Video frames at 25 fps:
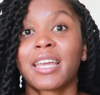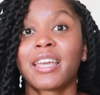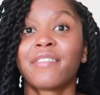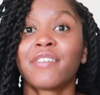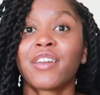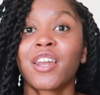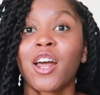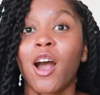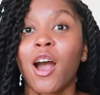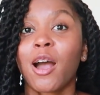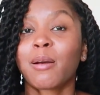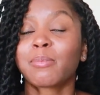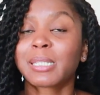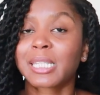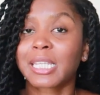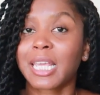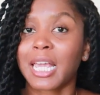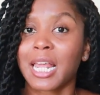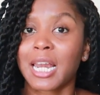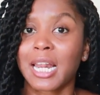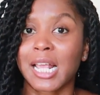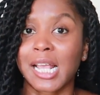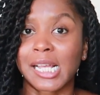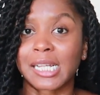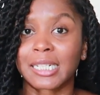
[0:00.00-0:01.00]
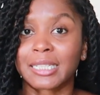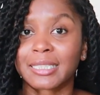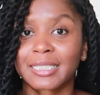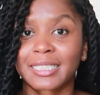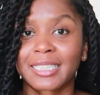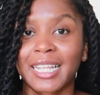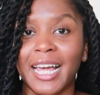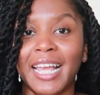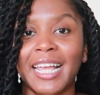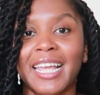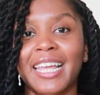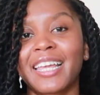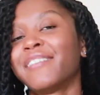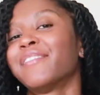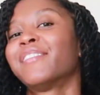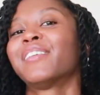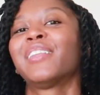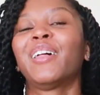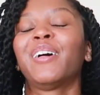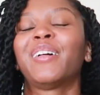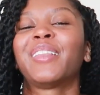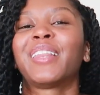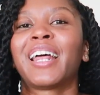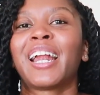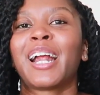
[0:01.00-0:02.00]
Even though I'm skinny, like even
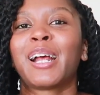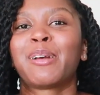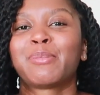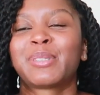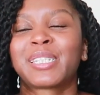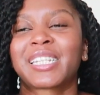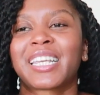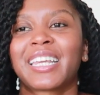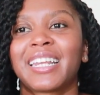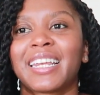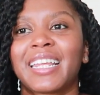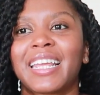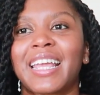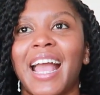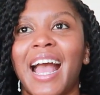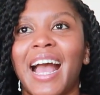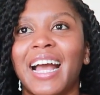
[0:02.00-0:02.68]
though that I'm skinny,